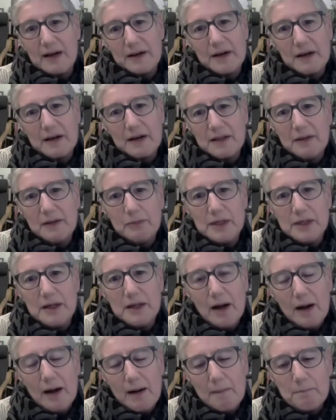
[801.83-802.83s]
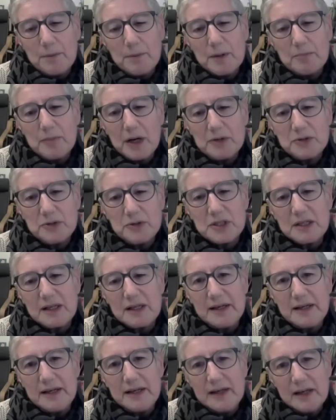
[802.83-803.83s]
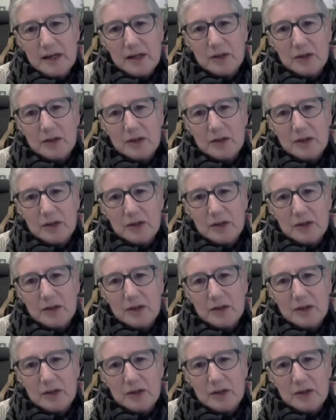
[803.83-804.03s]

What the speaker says: And I think but mostly